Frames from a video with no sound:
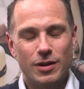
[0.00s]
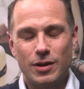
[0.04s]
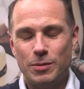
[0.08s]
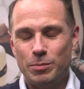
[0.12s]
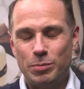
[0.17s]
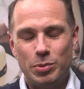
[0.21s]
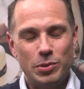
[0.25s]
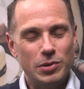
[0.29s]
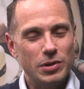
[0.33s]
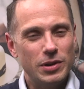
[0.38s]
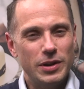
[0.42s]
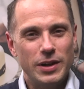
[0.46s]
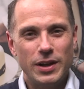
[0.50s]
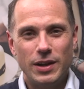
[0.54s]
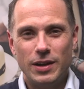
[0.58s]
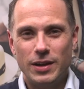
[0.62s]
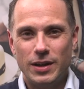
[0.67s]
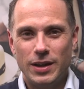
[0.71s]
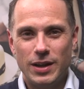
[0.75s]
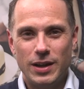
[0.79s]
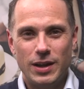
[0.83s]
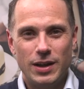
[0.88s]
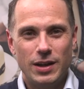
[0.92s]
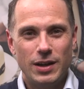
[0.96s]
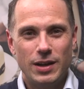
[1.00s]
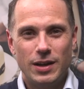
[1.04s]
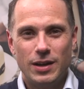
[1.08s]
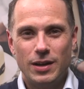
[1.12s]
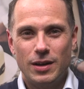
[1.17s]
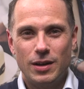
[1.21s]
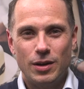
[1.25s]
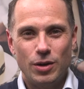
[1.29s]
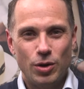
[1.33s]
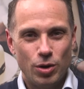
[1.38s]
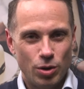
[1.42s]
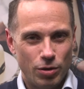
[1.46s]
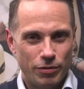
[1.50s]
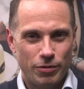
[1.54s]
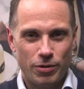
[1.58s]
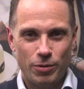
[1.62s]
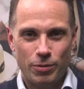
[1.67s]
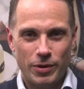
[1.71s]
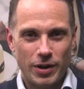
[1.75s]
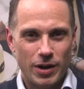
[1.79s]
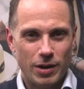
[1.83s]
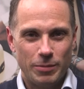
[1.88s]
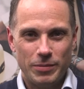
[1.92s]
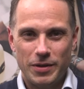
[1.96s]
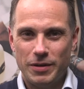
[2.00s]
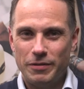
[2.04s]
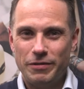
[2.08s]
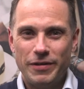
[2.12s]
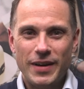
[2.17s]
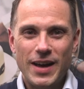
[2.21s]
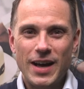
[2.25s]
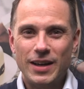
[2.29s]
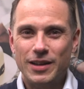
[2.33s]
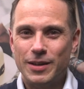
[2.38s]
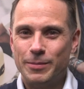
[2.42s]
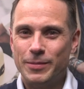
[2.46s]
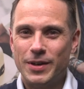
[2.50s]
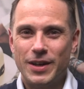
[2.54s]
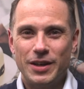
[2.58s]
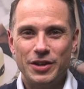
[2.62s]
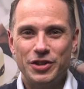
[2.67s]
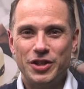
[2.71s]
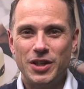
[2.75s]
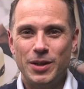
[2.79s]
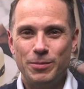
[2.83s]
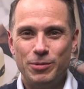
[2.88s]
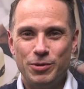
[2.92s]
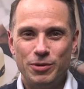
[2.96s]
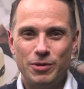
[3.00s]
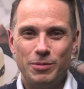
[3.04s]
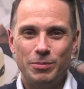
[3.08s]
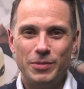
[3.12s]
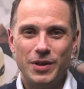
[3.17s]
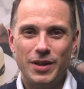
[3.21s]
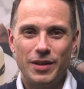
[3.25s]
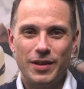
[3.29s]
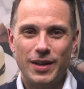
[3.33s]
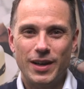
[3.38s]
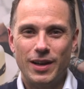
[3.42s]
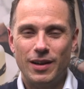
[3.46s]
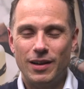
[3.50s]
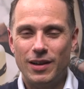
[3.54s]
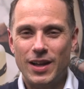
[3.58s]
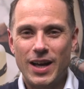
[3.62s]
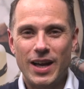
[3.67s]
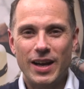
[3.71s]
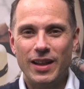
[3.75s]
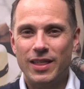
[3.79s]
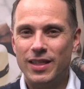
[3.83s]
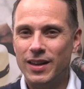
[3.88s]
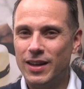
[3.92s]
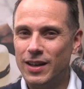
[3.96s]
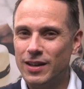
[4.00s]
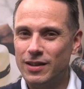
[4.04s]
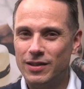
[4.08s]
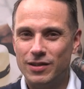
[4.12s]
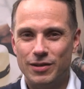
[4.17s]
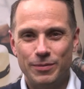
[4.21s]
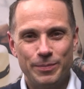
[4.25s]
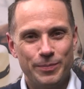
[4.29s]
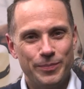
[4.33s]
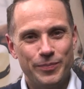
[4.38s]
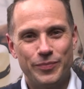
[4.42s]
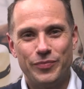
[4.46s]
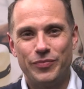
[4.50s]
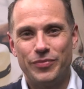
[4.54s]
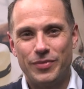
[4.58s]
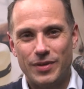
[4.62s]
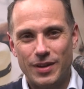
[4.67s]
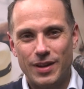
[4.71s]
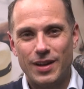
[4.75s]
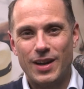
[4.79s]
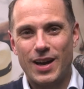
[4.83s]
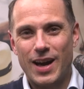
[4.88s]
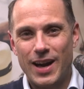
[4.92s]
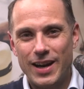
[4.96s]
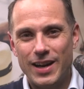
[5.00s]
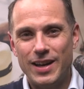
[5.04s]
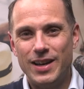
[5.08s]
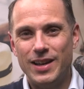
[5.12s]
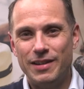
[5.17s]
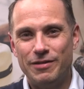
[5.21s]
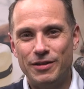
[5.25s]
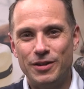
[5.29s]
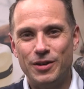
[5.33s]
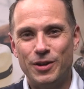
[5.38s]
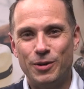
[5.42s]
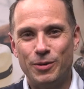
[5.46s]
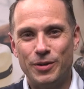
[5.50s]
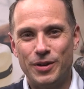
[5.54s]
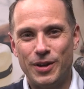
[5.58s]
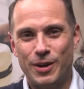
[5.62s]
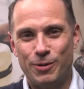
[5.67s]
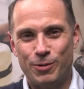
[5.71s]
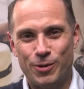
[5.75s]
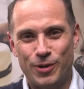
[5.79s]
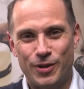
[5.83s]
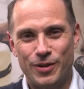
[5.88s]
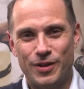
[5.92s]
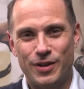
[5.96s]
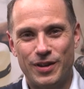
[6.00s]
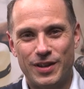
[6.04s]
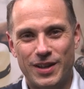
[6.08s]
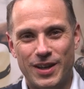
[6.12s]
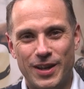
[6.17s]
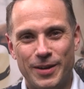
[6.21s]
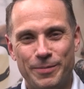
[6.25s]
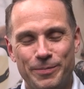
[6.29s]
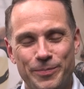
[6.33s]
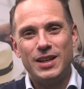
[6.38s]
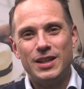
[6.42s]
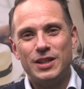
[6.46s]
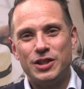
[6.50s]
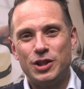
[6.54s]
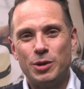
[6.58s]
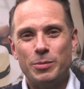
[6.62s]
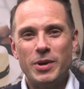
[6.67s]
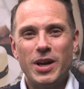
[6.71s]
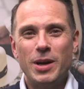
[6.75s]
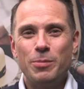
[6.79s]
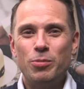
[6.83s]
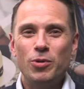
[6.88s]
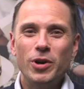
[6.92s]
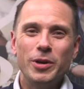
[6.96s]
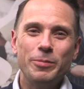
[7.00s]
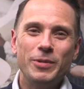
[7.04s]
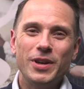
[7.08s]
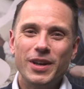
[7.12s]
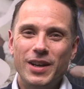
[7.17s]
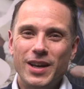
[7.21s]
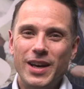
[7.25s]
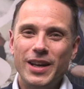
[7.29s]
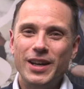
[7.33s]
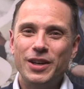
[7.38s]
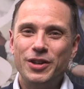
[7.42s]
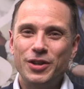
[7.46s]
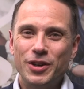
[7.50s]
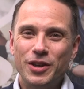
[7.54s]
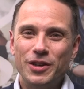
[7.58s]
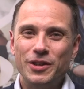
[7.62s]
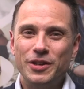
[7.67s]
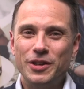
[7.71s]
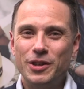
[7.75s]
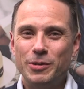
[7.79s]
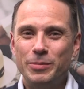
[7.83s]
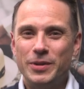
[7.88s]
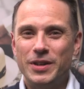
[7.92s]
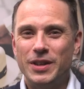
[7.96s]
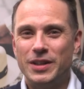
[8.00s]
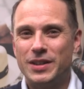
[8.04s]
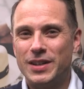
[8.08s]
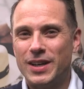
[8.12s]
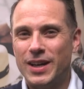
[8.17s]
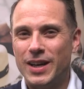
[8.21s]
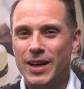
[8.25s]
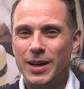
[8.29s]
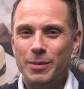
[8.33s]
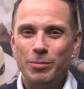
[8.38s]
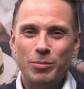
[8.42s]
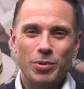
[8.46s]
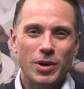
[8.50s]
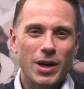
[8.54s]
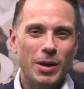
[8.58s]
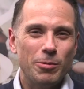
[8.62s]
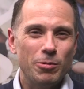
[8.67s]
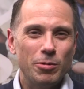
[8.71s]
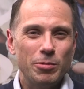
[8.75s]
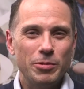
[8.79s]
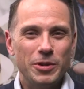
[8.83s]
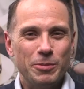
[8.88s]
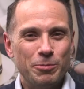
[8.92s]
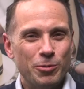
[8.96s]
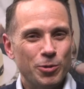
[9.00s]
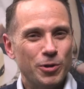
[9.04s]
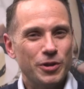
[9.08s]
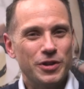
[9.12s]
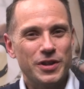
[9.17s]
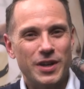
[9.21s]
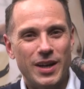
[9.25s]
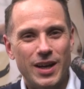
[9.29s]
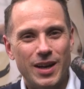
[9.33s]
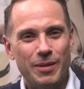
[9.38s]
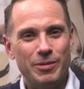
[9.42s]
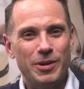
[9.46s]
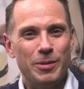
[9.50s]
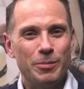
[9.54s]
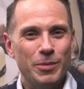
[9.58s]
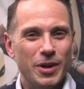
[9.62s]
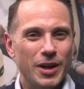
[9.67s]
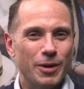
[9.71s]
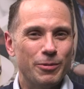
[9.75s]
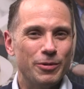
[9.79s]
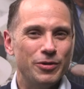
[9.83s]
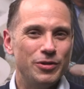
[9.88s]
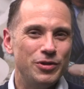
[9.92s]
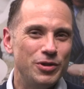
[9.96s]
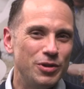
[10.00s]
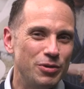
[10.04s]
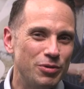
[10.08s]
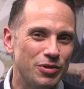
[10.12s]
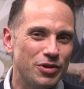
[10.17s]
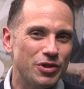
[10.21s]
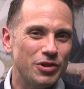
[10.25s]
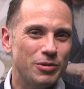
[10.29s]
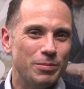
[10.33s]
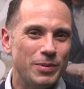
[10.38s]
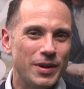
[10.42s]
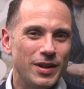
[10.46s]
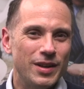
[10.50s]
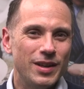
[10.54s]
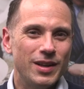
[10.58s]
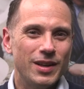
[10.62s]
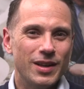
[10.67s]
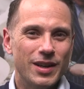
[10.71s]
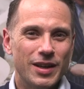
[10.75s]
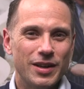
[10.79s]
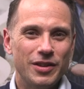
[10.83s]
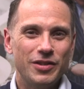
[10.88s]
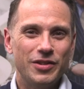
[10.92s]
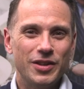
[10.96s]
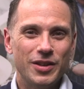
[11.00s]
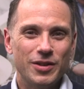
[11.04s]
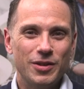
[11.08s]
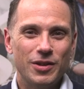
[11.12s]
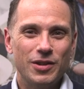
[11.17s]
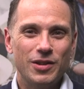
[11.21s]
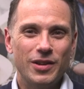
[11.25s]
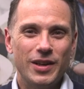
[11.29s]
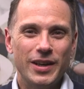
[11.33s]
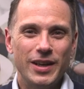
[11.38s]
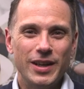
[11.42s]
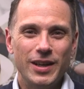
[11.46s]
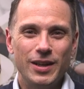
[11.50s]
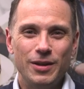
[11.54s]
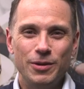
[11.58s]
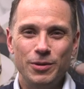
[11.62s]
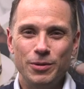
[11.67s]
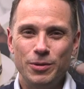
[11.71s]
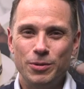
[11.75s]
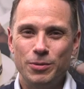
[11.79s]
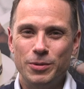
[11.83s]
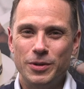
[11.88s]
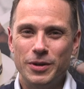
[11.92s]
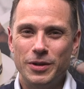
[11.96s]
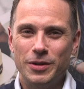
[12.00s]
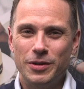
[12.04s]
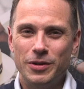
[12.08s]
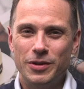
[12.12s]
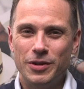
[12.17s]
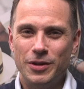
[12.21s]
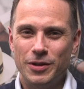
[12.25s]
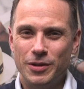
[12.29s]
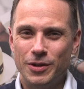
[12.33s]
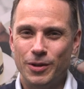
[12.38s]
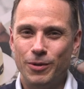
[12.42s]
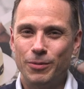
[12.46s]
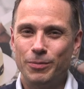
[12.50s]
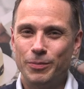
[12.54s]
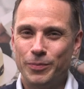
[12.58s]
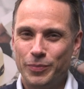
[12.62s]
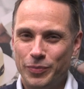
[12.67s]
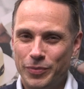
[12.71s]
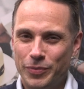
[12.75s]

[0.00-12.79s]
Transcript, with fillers: completely overwhelmed. In fact, I'm not ashamed to admit that a lot of things I didn't even know what they were at the time. So my appointment kind of took a little bit of time, probably more time than Mike was used to spending on a single client who was, you know,